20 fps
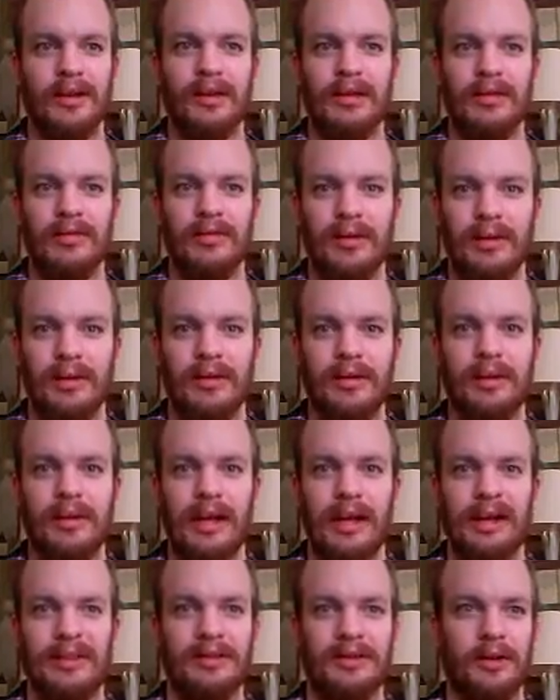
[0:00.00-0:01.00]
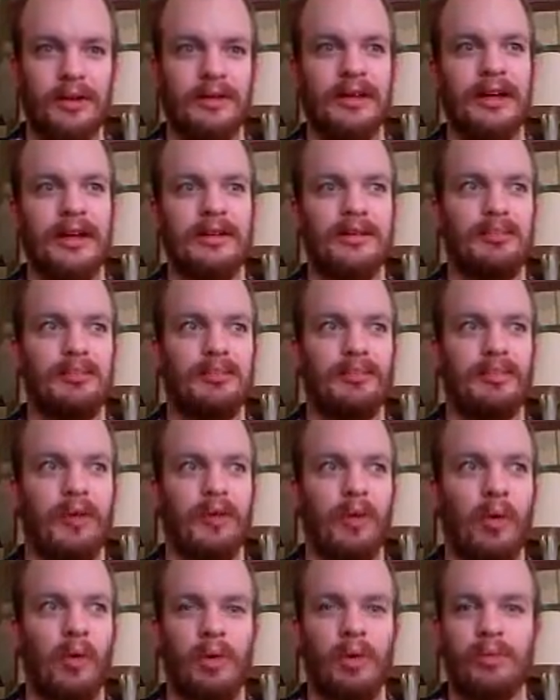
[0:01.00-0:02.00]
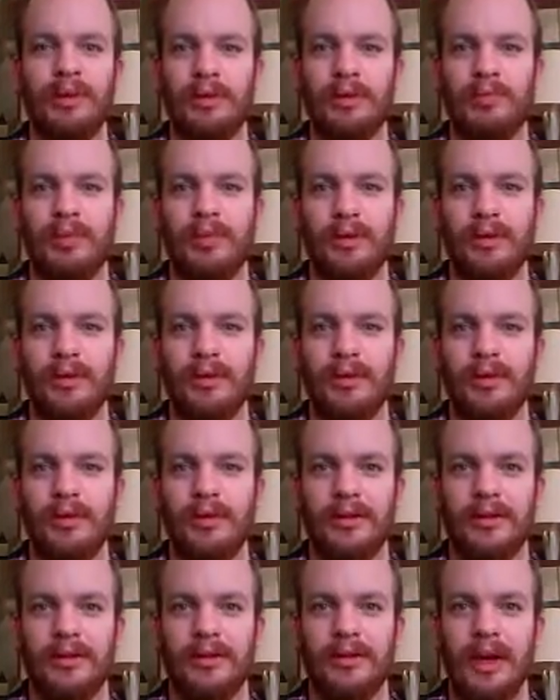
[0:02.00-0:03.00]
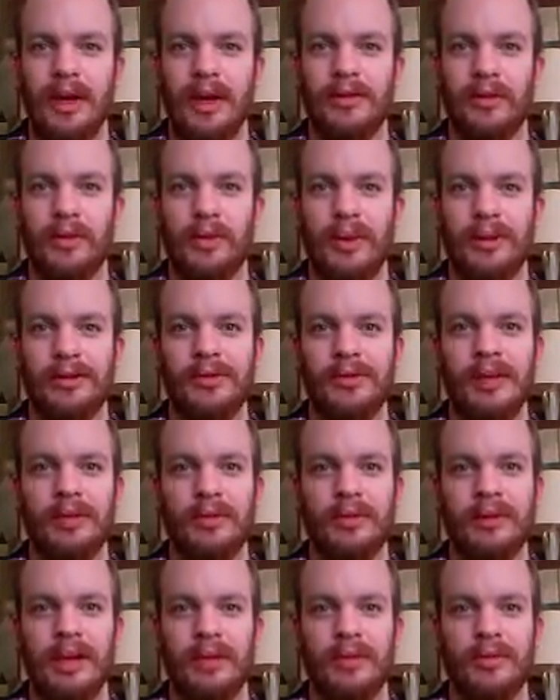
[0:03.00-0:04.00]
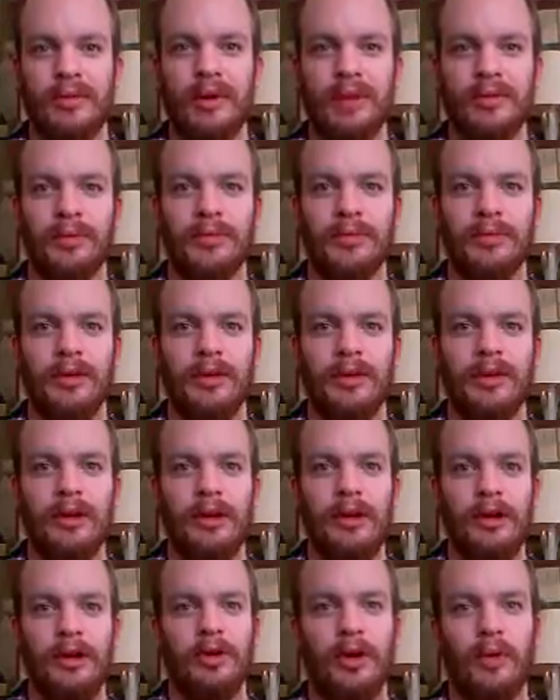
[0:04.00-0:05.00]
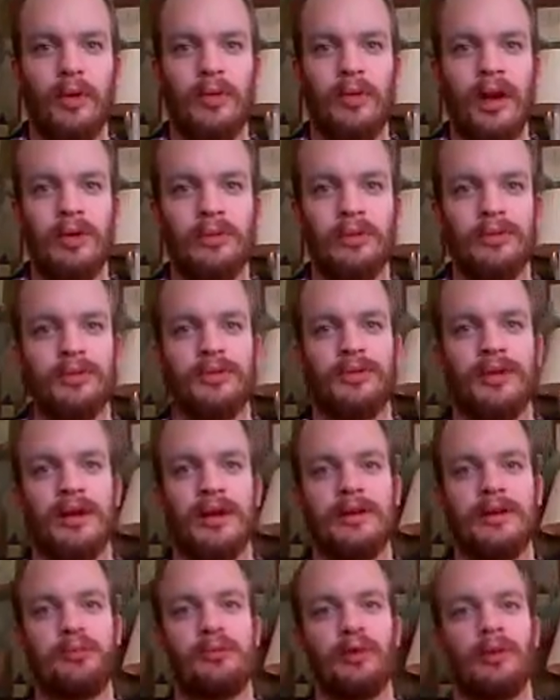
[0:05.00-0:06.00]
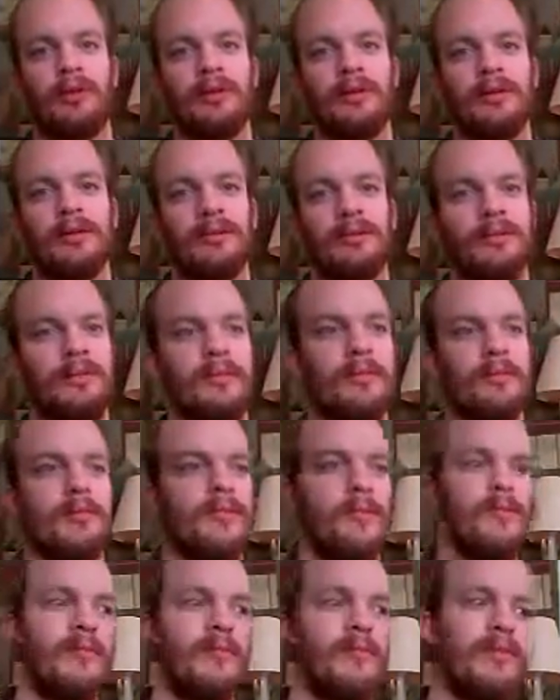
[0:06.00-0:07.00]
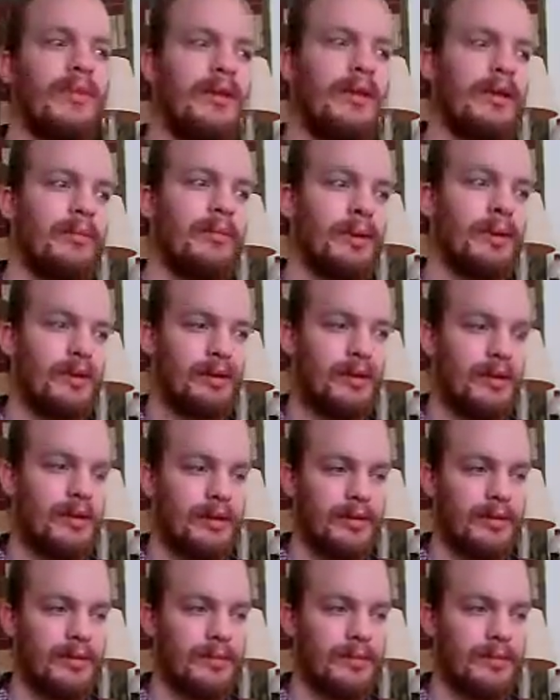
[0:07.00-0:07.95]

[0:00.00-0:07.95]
even. And it's not like all people everywhere today care about knowing how to strike properly. But